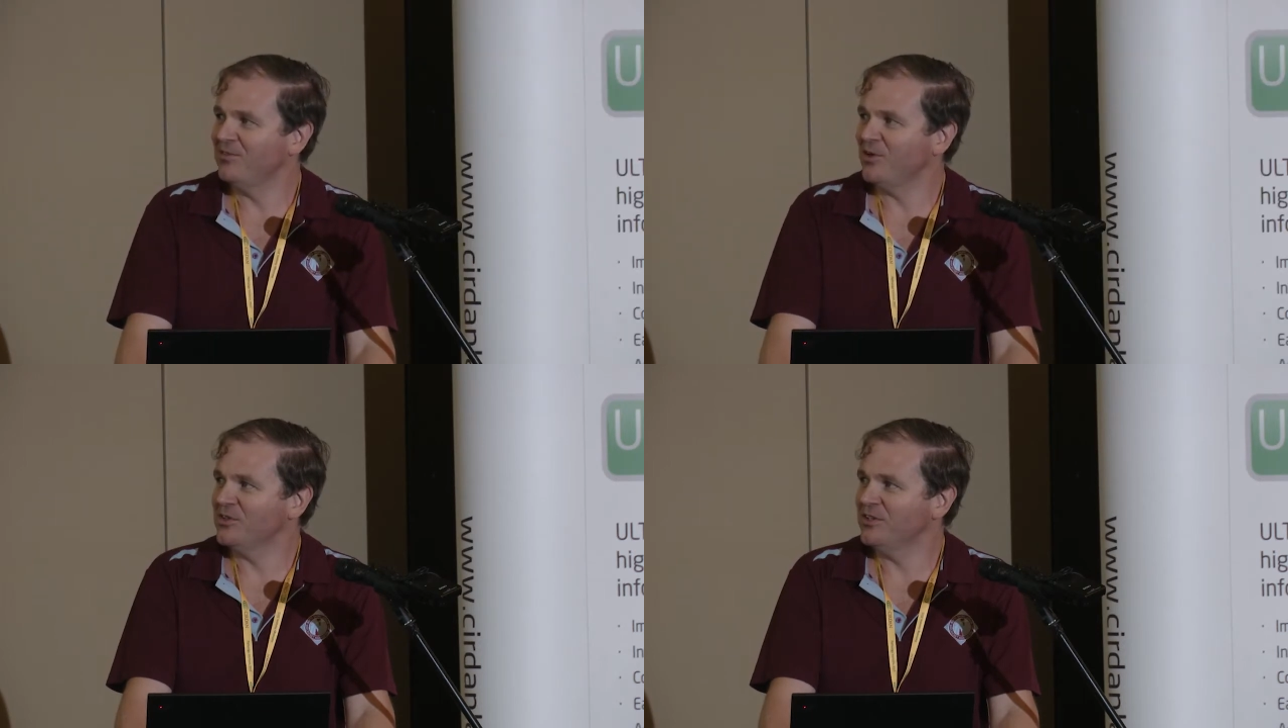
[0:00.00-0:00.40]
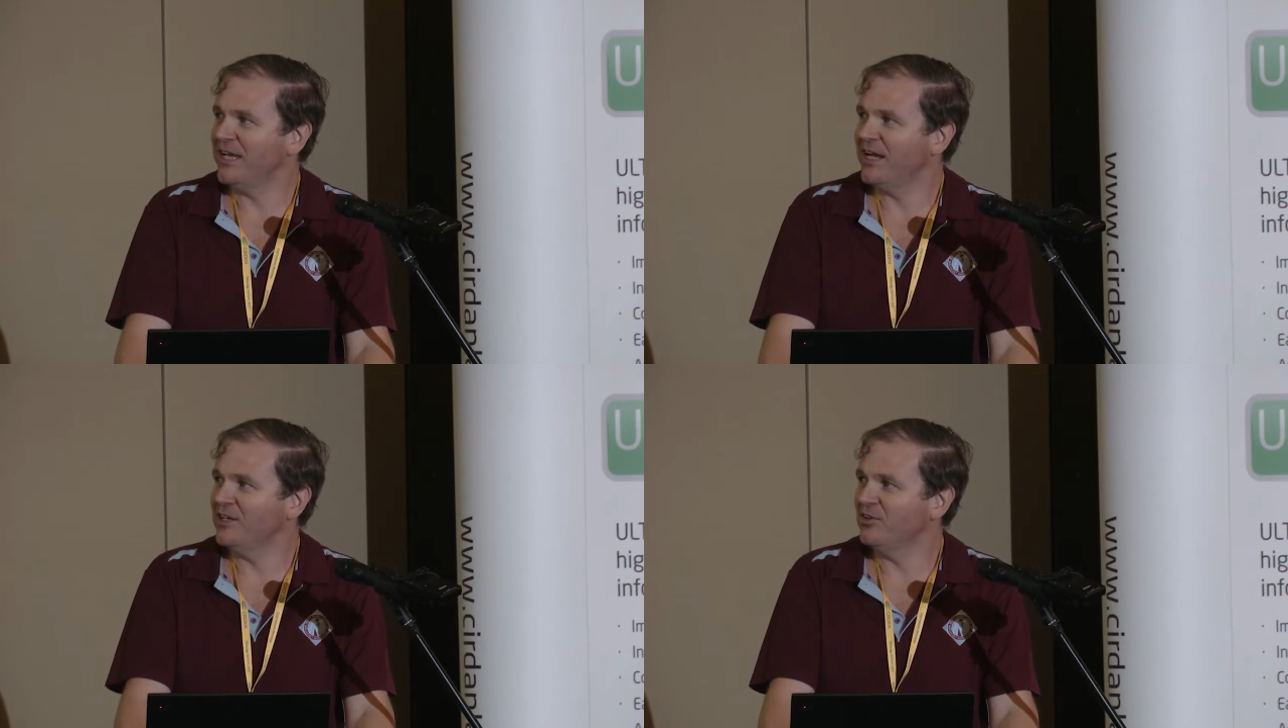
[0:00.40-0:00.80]
have knocked it
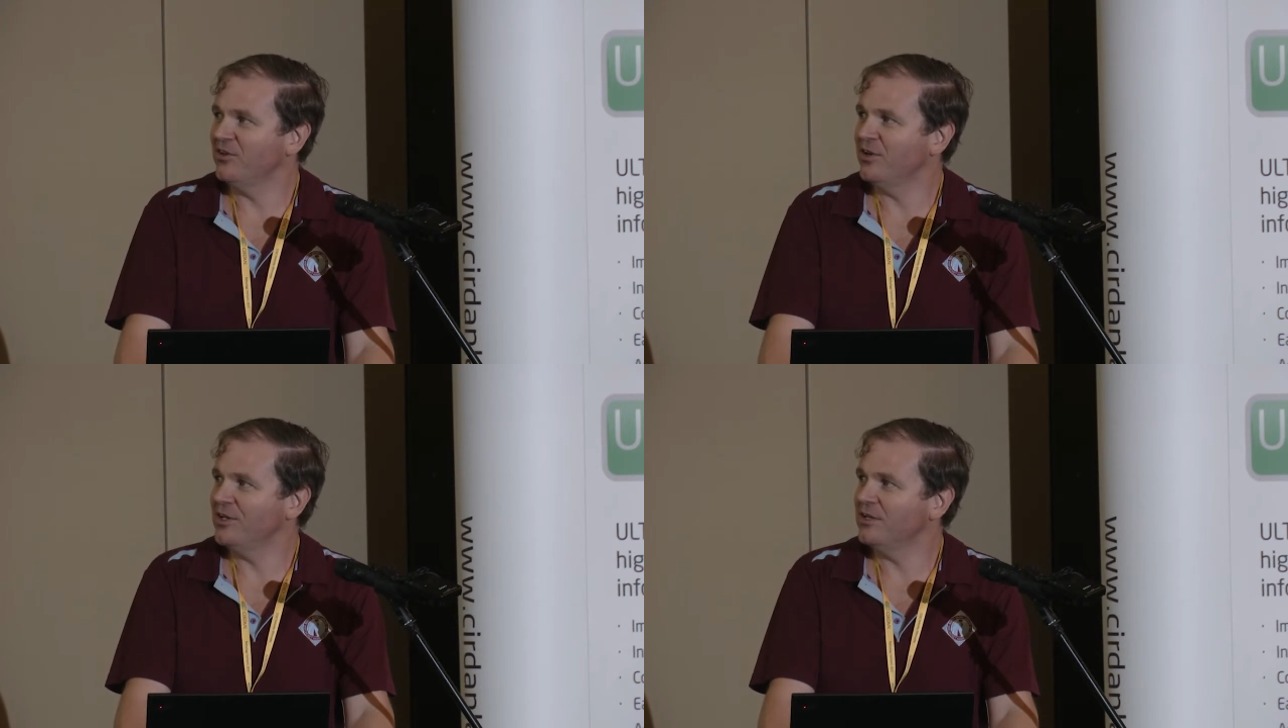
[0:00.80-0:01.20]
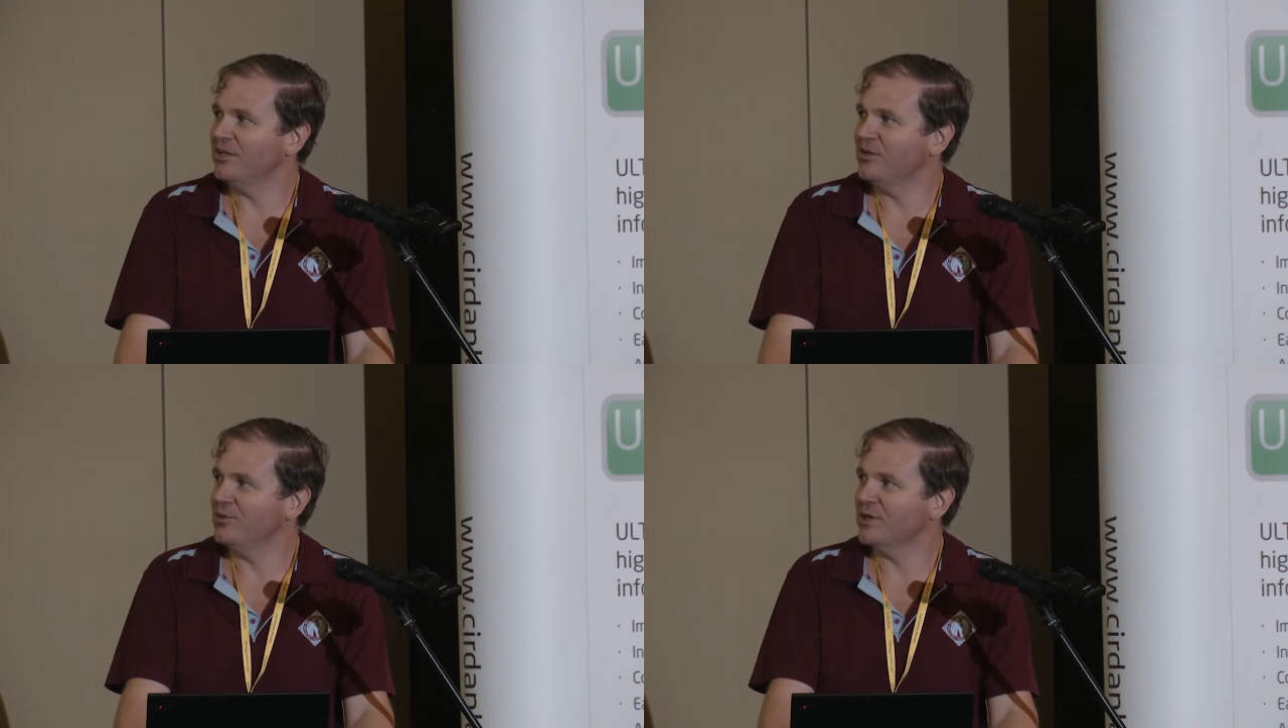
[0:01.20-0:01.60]
down and turned it
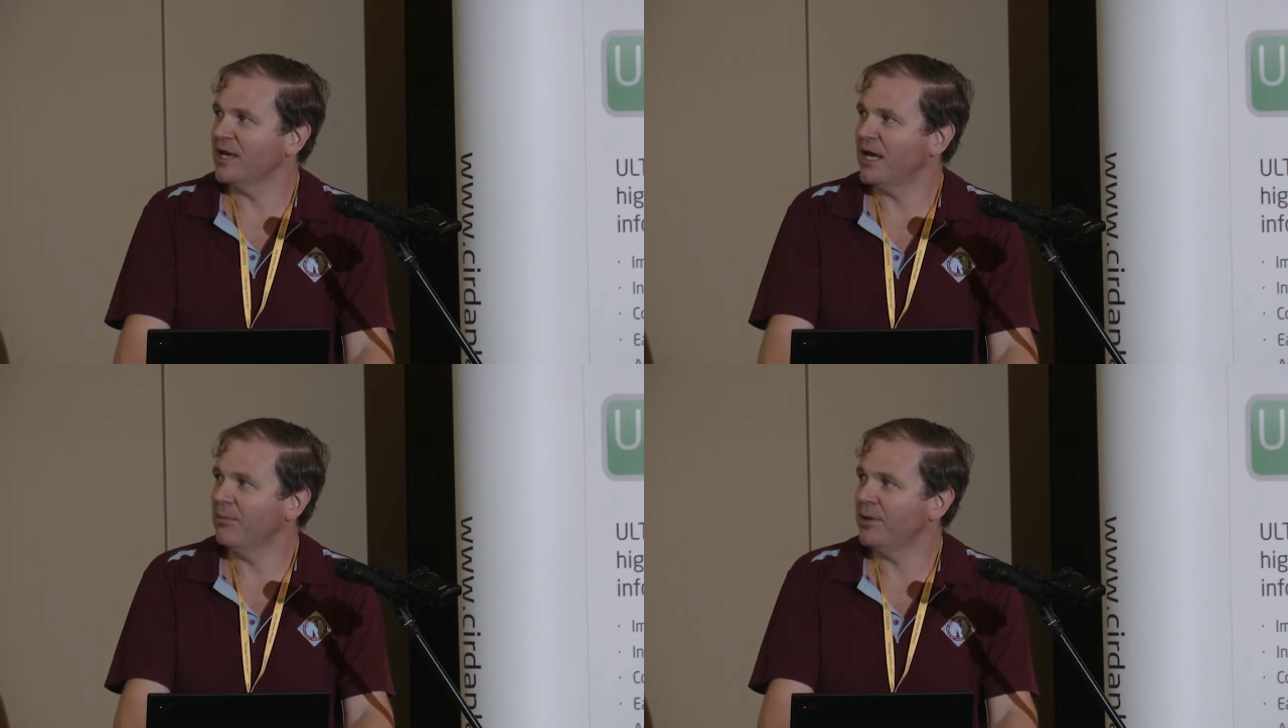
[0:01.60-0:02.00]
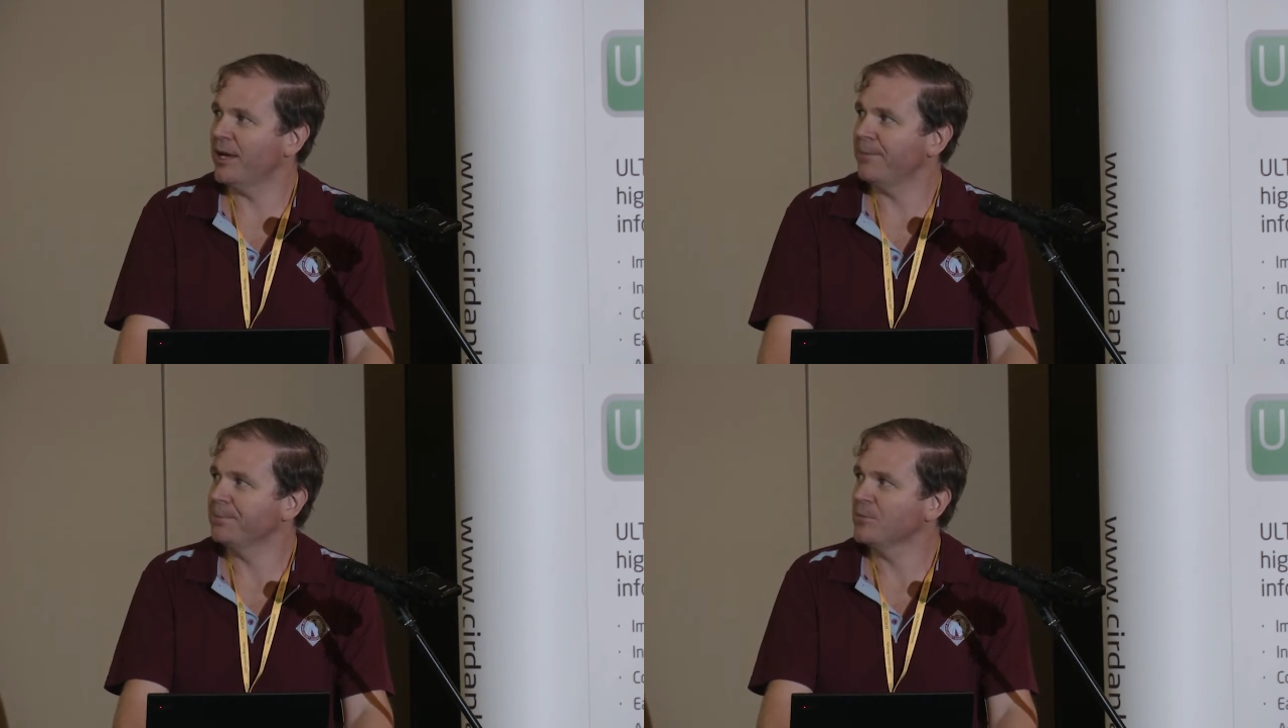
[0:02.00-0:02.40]
into a car
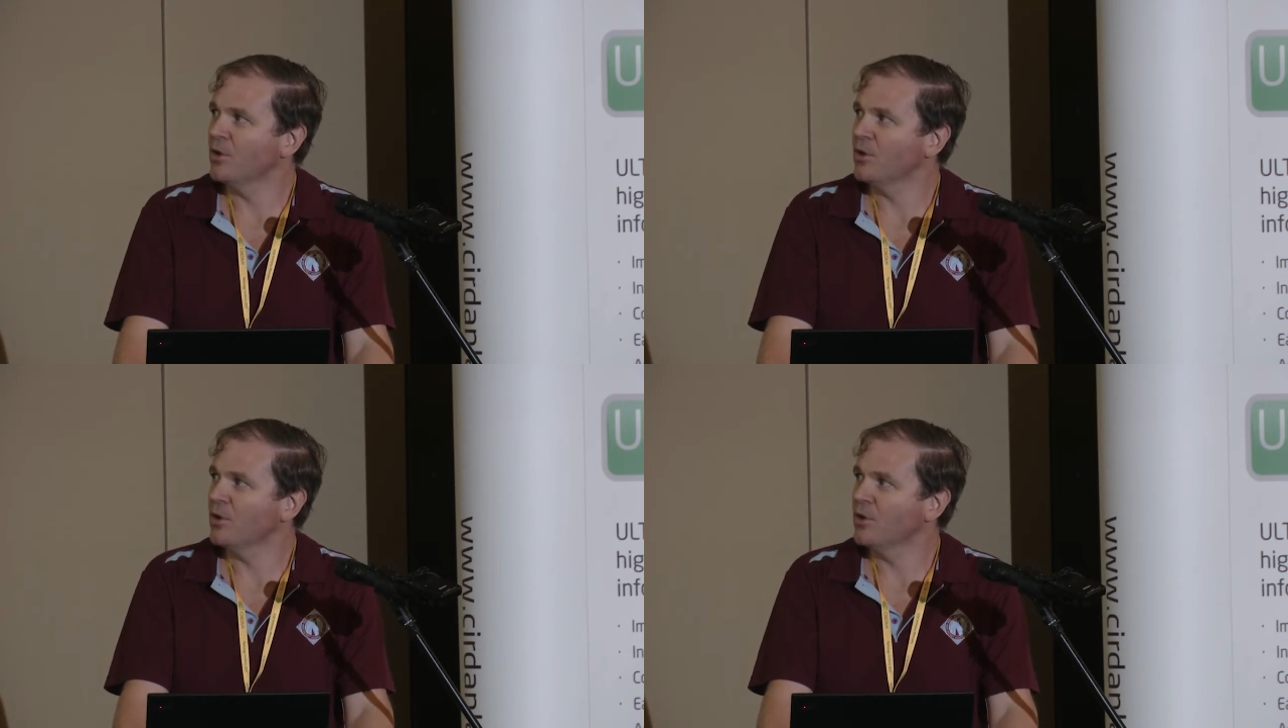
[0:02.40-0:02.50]
park.